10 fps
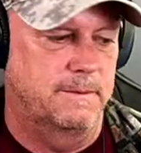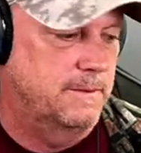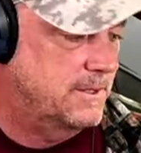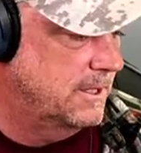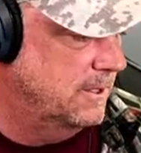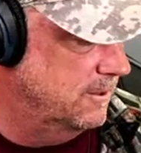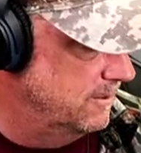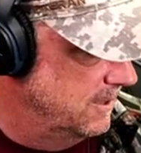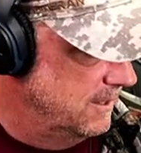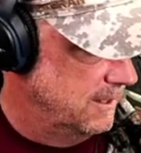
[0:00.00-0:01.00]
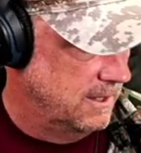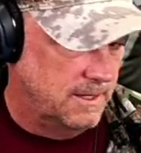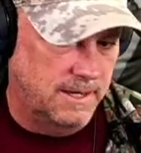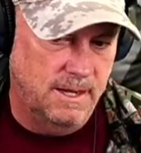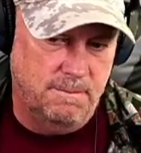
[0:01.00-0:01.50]
So,
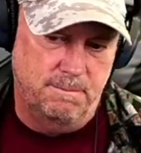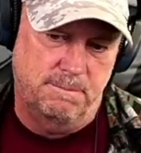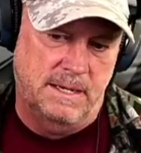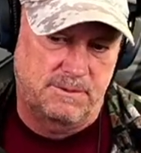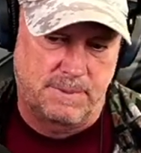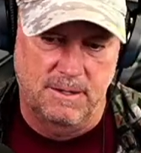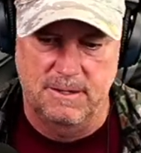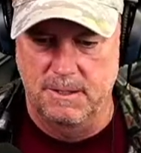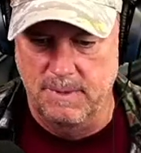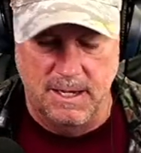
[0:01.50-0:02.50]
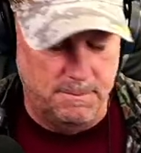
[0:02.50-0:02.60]
yeah, that's partly my